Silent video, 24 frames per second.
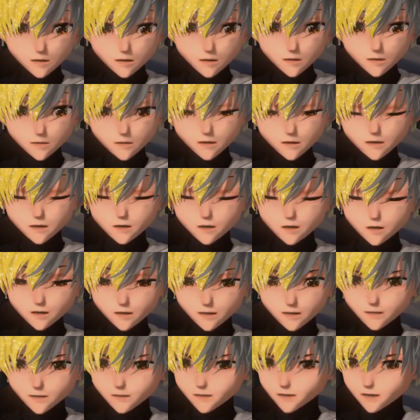
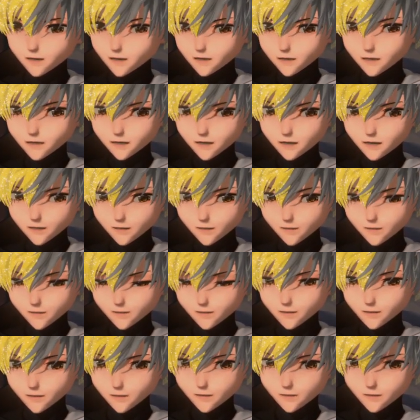Contrast kind of acts like a
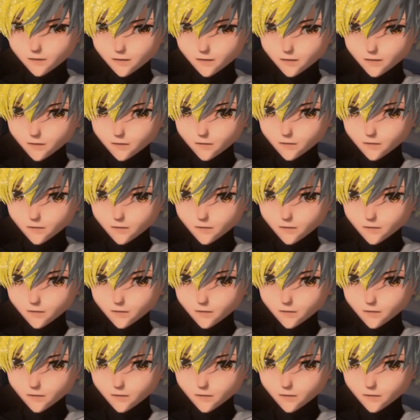density,